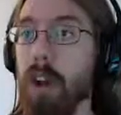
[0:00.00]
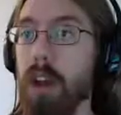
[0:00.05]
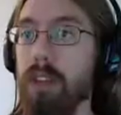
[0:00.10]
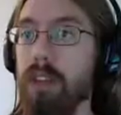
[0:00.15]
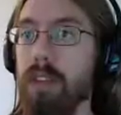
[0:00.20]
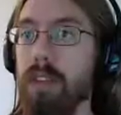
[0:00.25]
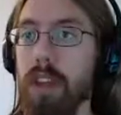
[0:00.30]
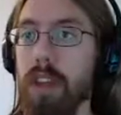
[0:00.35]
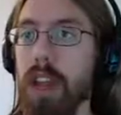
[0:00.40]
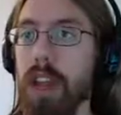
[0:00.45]
one
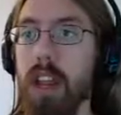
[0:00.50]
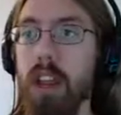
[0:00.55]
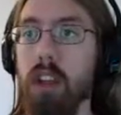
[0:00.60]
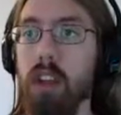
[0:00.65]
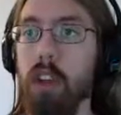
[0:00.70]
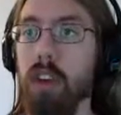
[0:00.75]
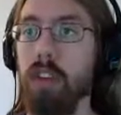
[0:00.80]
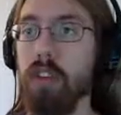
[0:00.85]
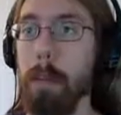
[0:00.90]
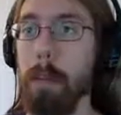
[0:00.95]
I've seen, and
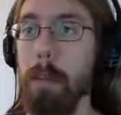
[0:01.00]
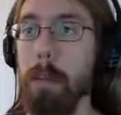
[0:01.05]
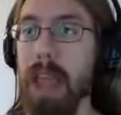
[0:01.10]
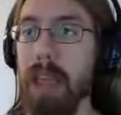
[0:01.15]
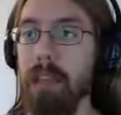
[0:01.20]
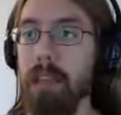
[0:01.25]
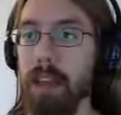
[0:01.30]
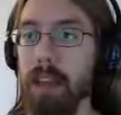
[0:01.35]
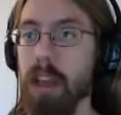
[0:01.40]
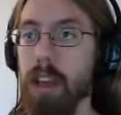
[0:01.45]
it looks
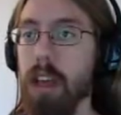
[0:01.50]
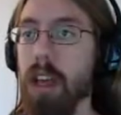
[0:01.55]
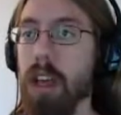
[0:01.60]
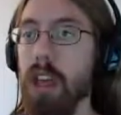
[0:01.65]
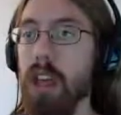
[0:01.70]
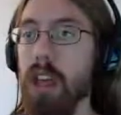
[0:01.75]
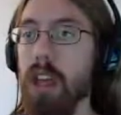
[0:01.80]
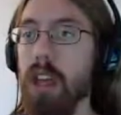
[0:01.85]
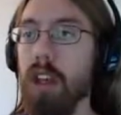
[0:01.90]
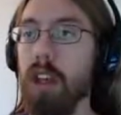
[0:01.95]
amazing.
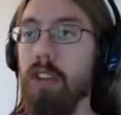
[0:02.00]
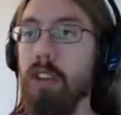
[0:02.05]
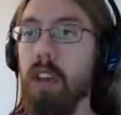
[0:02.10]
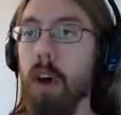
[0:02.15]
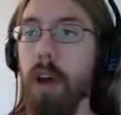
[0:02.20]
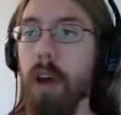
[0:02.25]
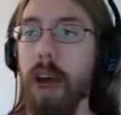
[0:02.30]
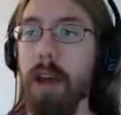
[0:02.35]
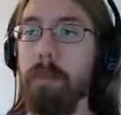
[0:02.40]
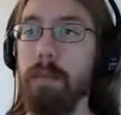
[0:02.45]

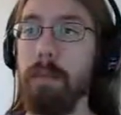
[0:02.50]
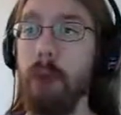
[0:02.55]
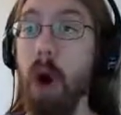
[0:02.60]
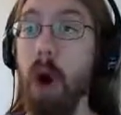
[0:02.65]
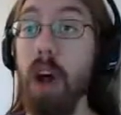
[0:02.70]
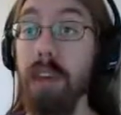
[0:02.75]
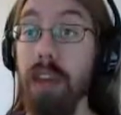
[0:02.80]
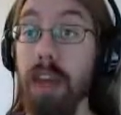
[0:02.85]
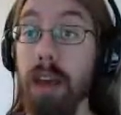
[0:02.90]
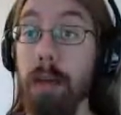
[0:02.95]
So I
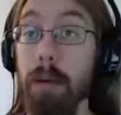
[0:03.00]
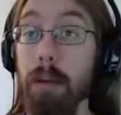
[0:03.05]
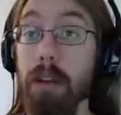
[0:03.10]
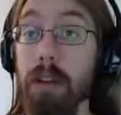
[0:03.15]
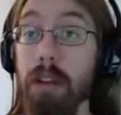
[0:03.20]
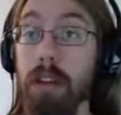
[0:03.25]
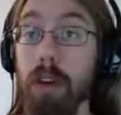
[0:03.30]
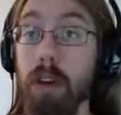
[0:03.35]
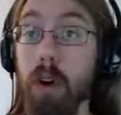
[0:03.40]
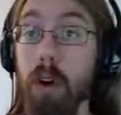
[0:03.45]
bought them
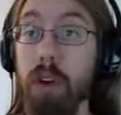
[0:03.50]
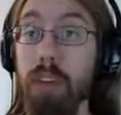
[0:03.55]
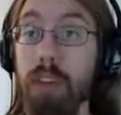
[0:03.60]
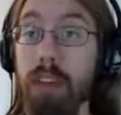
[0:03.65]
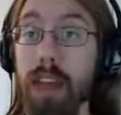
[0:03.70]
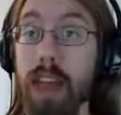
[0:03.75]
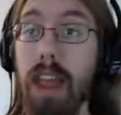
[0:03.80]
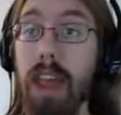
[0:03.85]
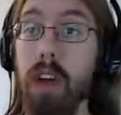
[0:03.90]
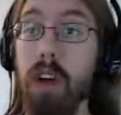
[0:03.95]
on
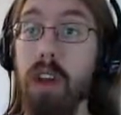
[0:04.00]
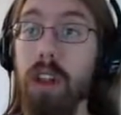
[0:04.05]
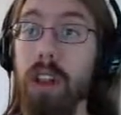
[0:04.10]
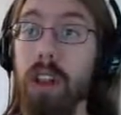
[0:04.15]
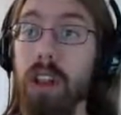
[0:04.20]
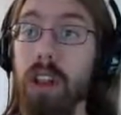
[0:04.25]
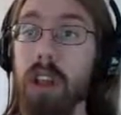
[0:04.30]
sale.